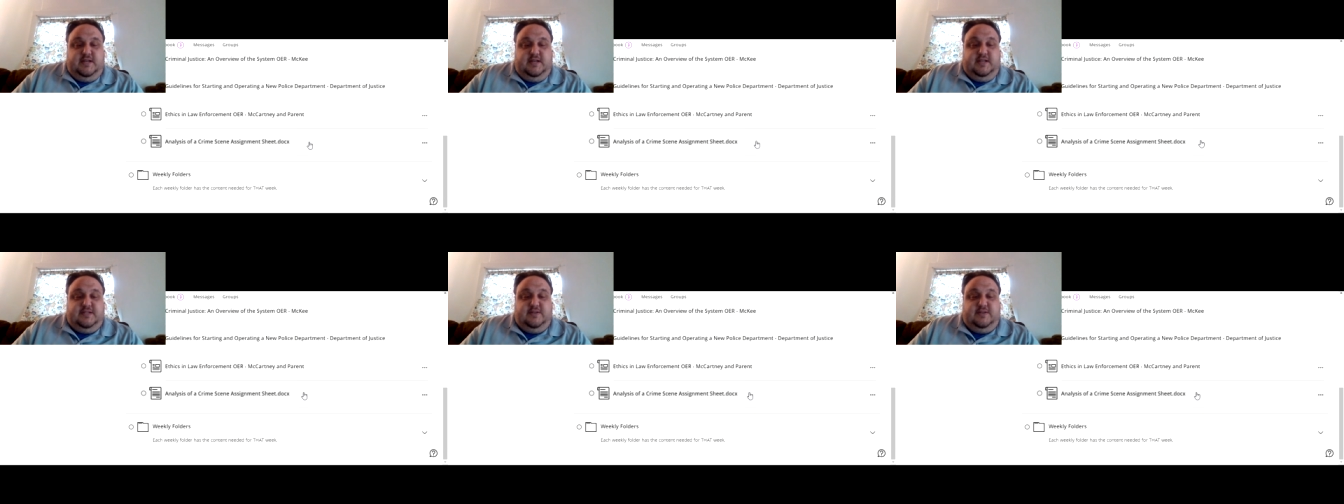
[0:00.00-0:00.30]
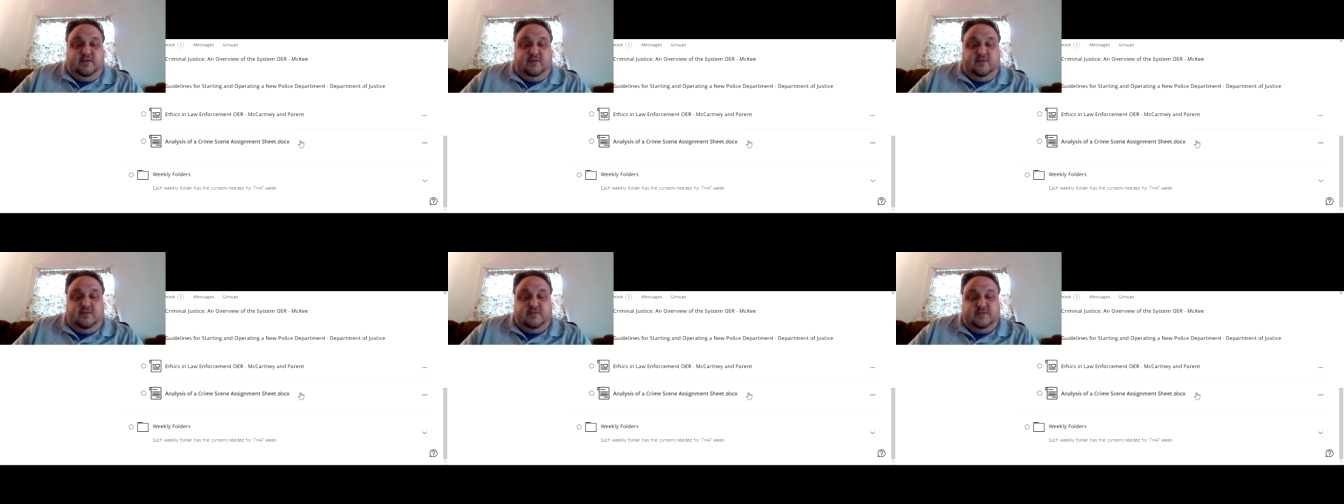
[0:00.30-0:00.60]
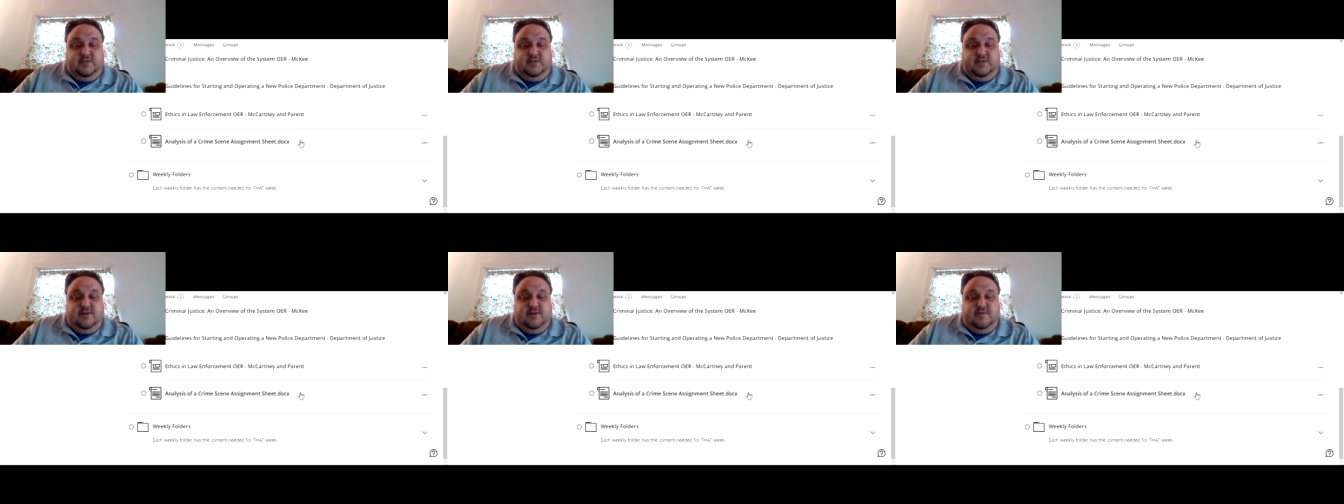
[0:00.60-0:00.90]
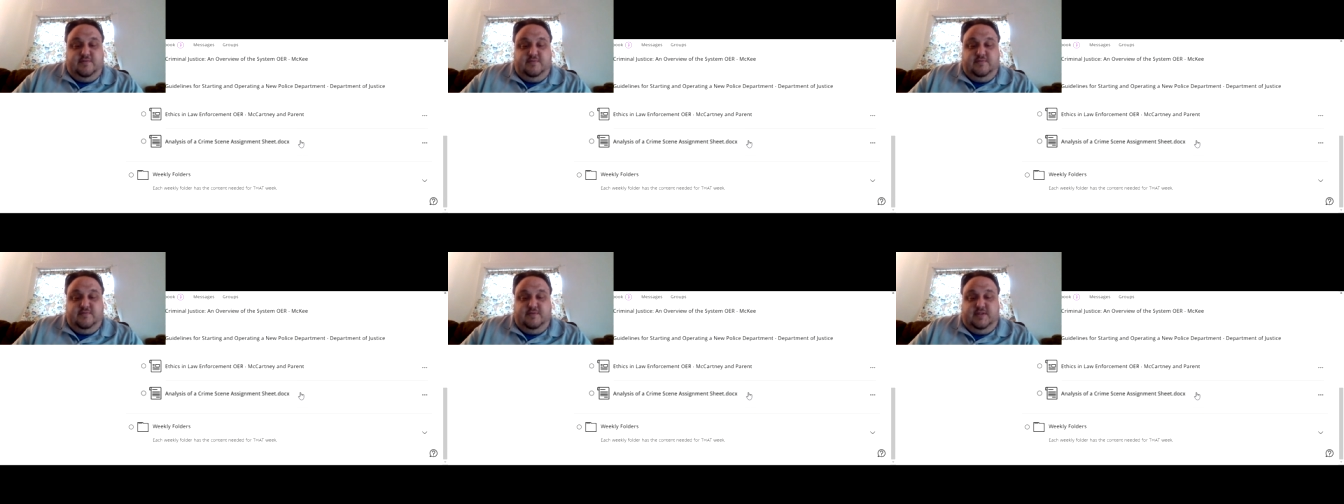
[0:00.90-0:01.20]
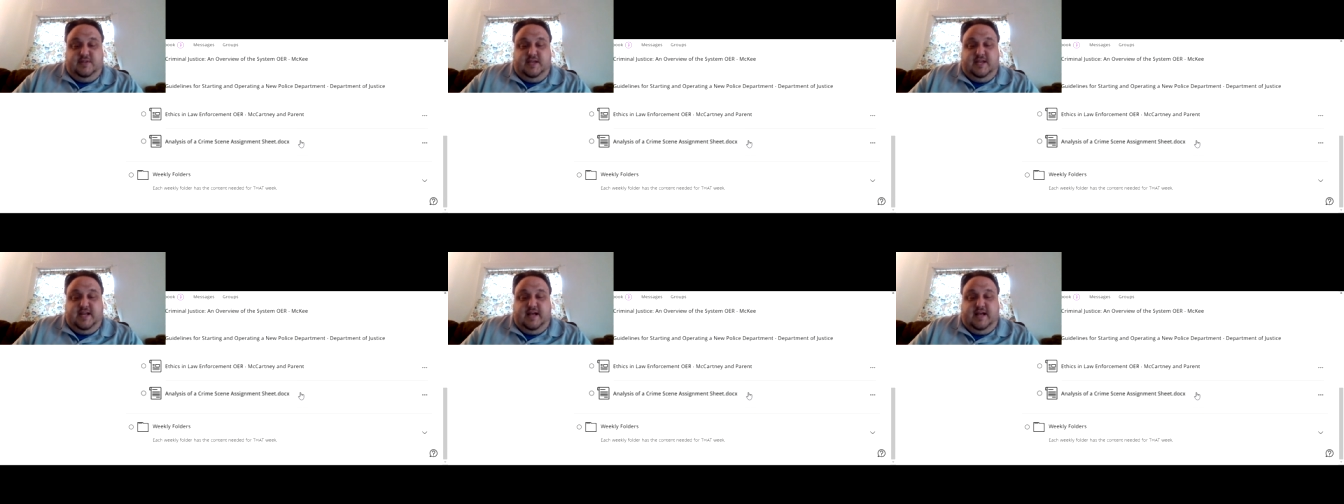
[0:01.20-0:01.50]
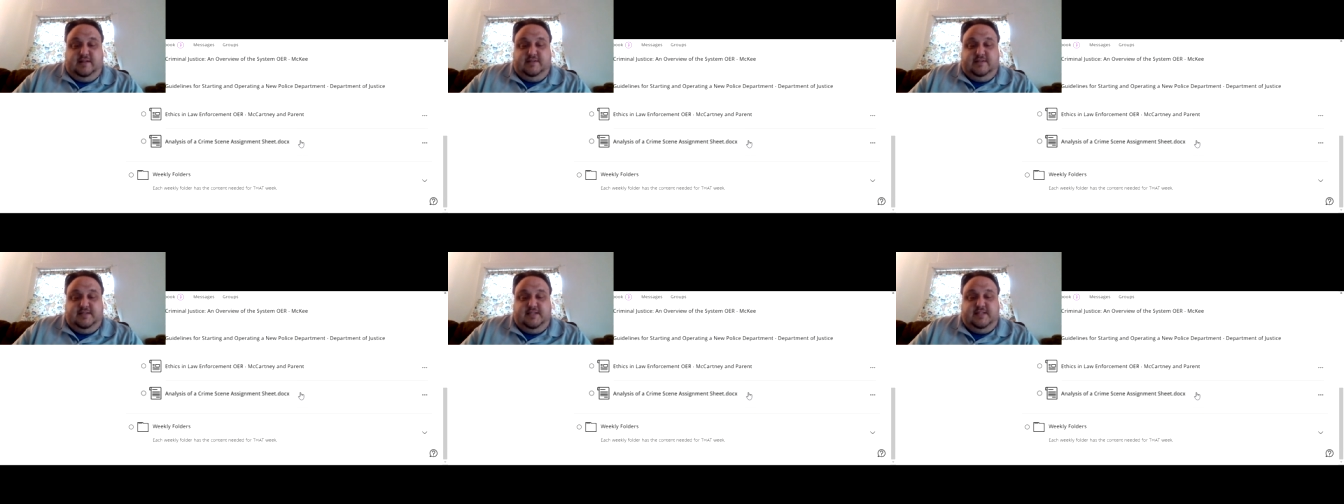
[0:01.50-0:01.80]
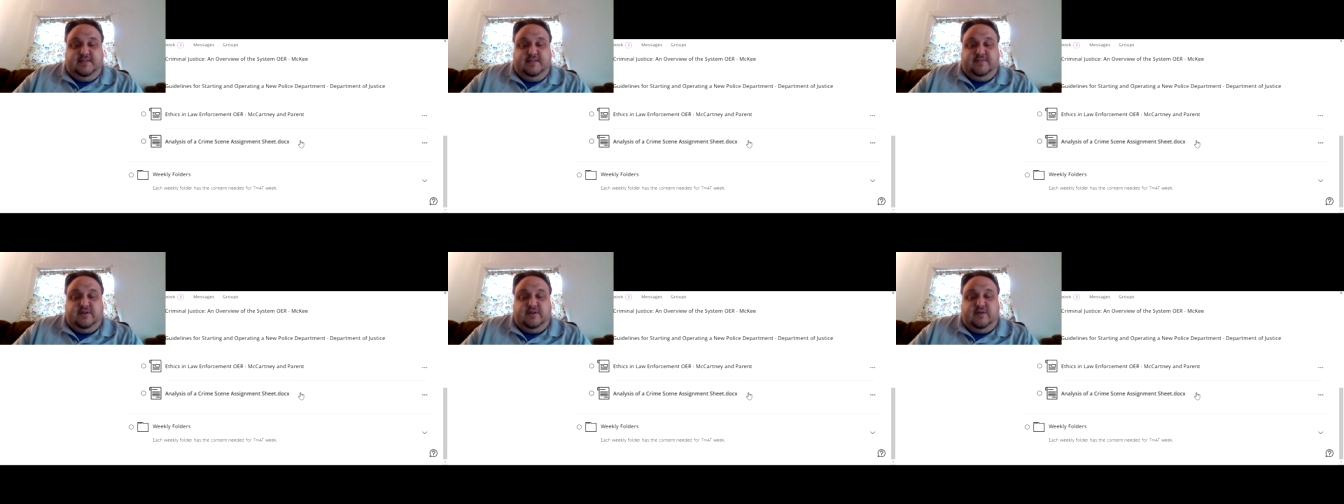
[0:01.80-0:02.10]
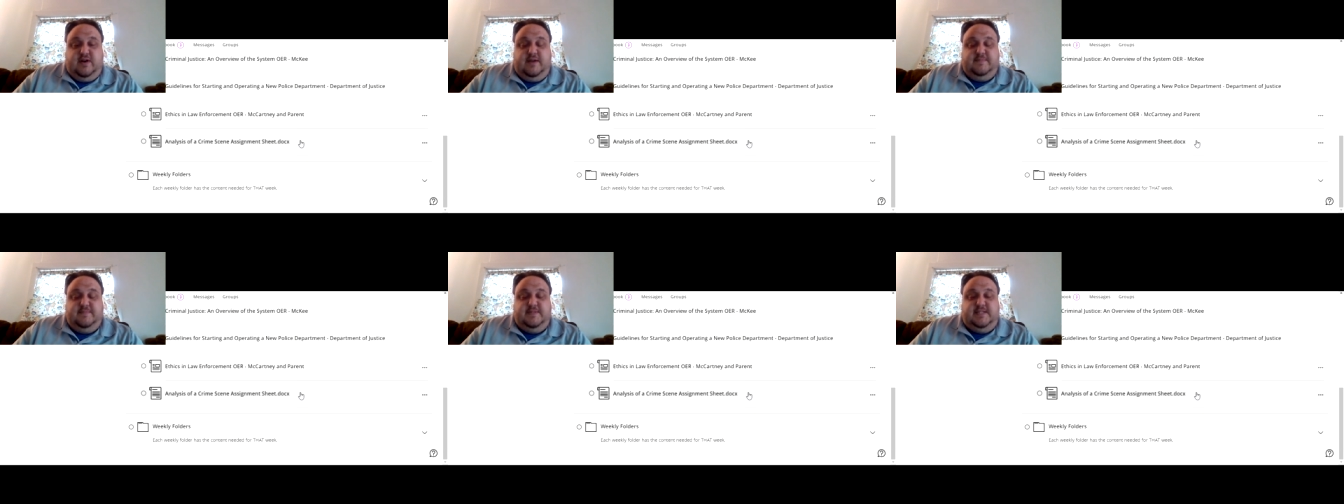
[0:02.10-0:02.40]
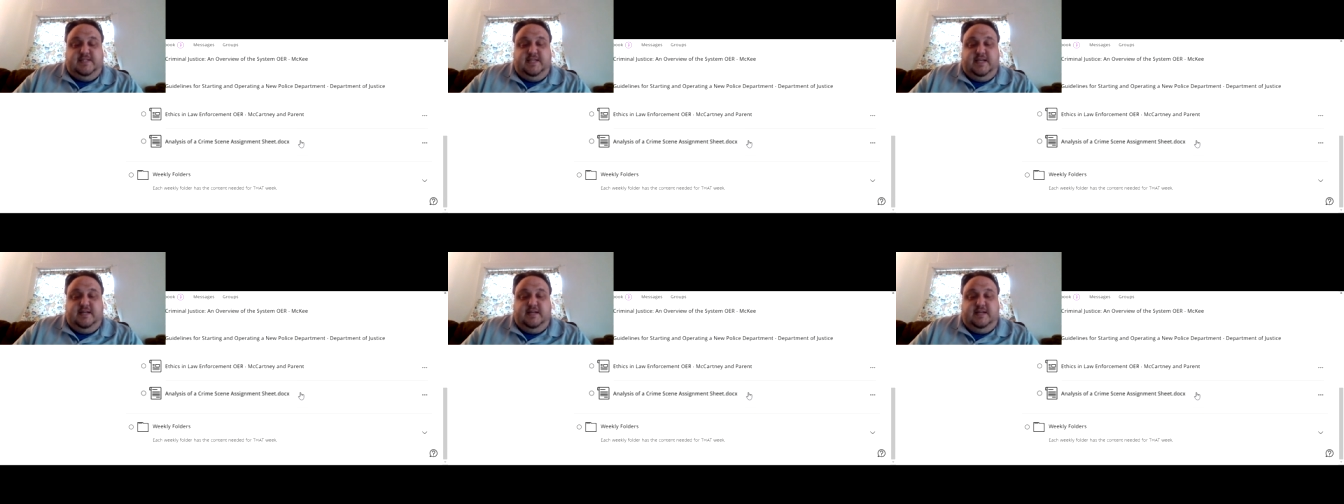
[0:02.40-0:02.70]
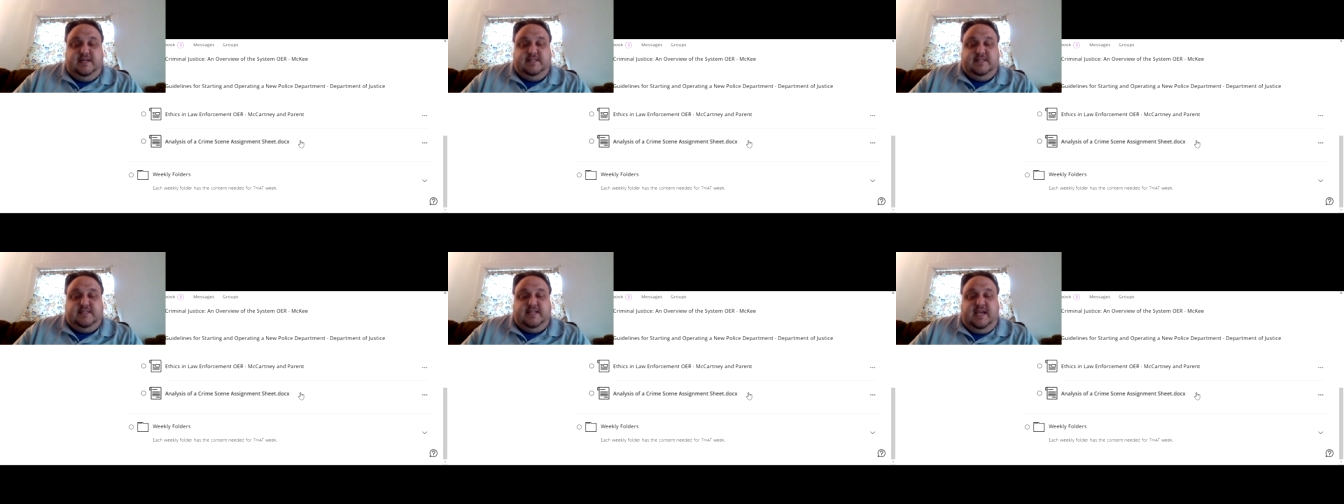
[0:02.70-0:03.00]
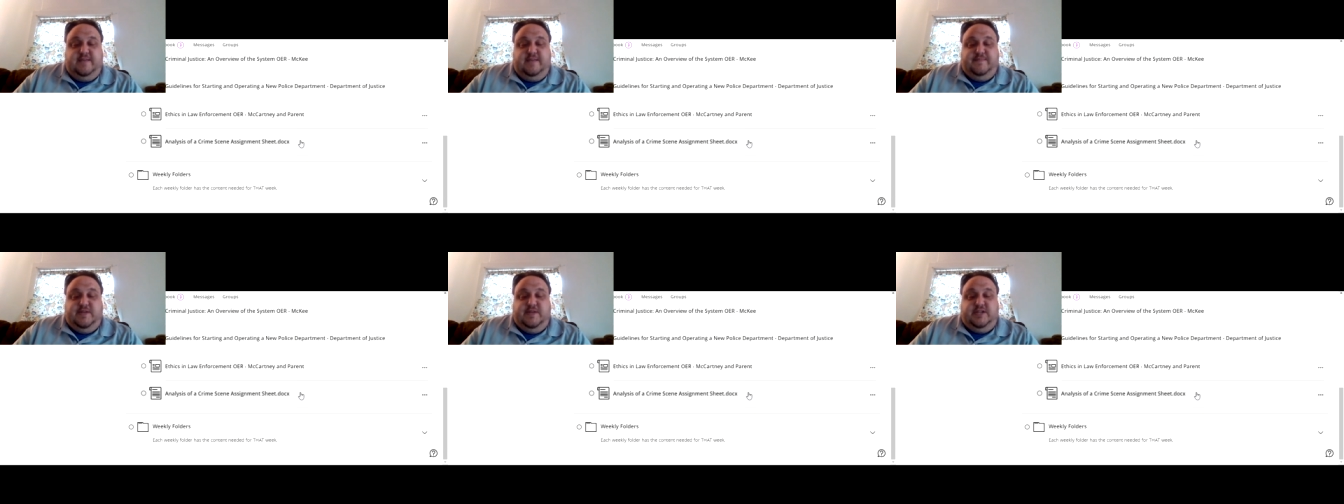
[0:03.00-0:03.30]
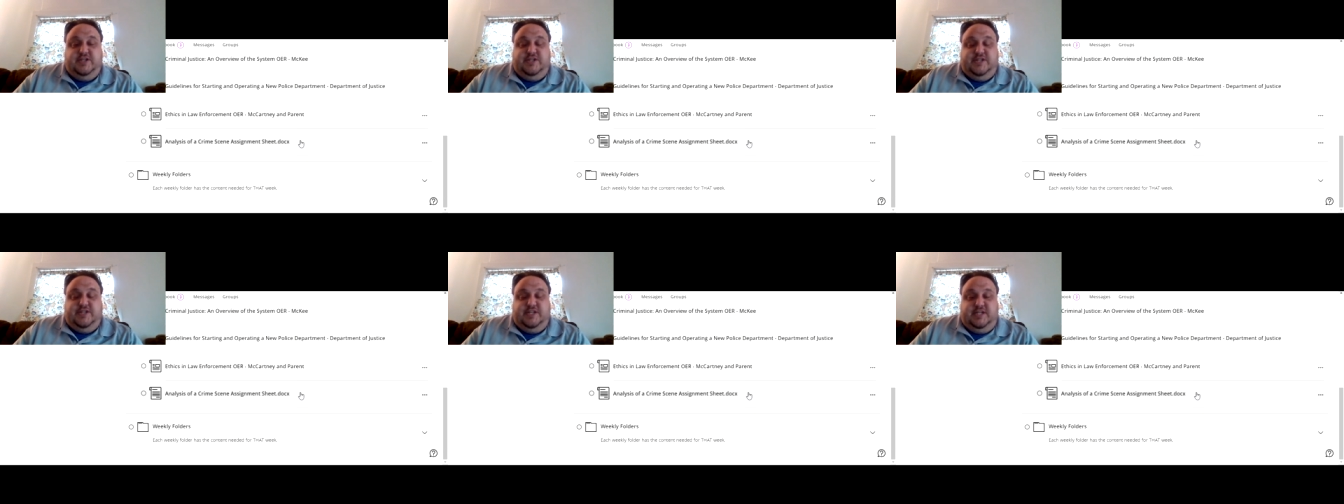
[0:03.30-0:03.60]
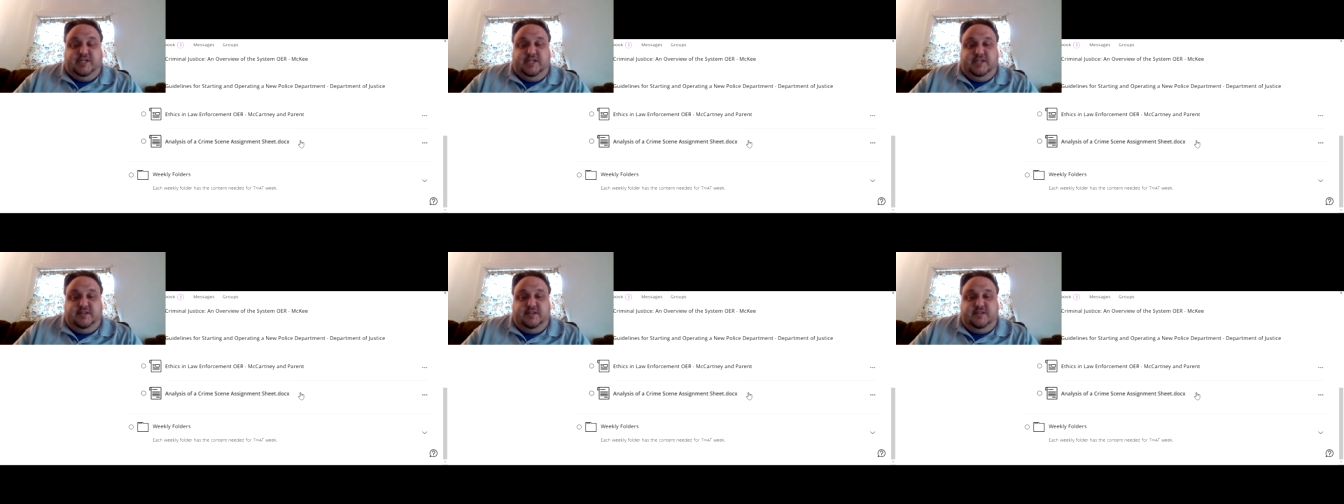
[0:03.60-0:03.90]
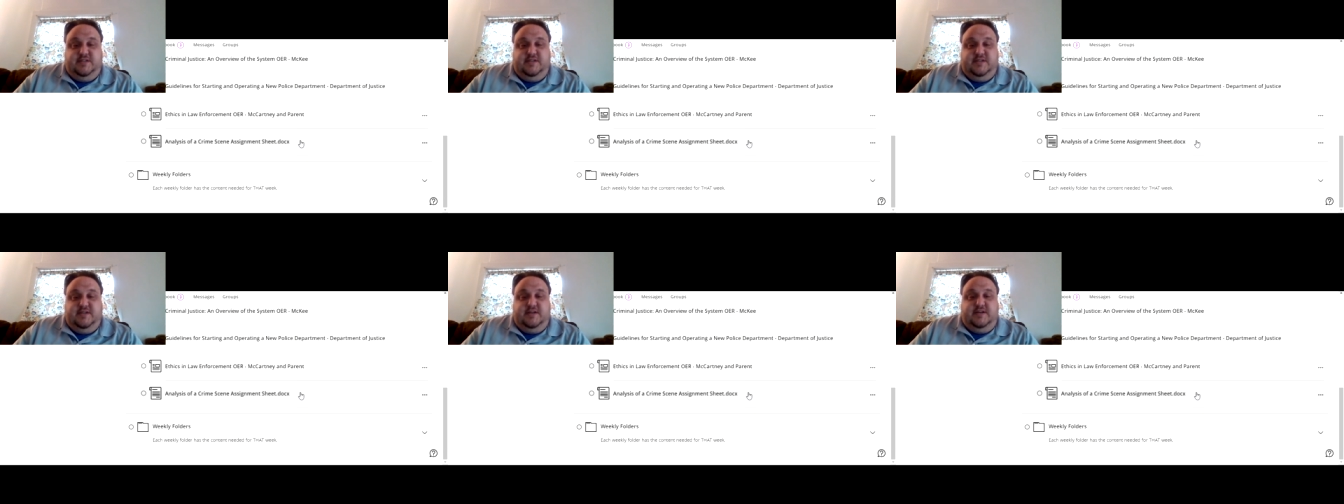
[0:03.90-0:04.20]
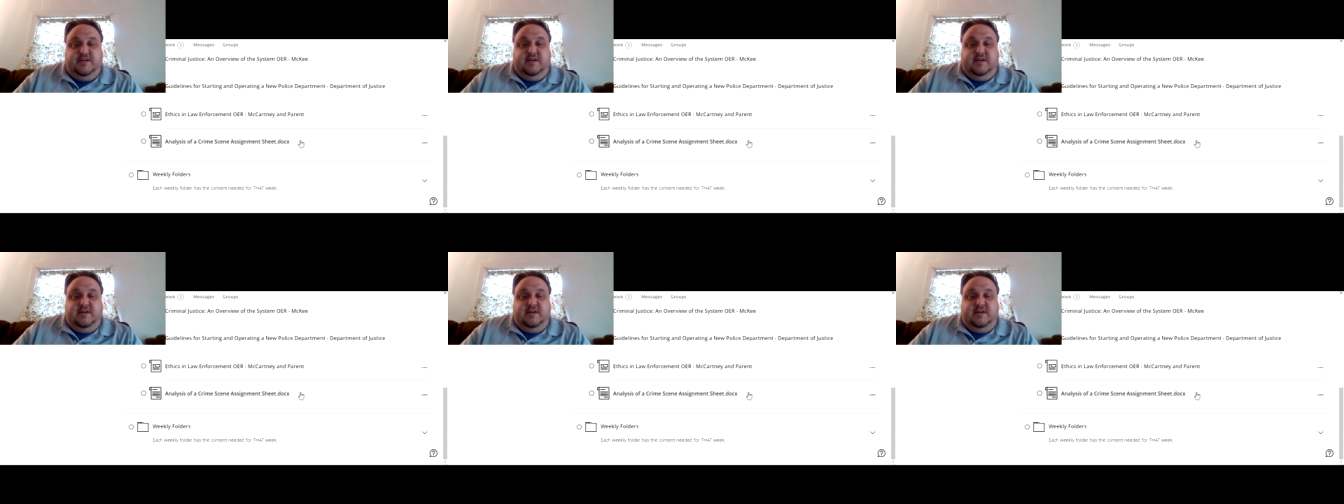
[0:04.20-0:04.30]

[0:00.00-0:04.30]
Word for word: is also the analysis of a crime scene assignment sheet.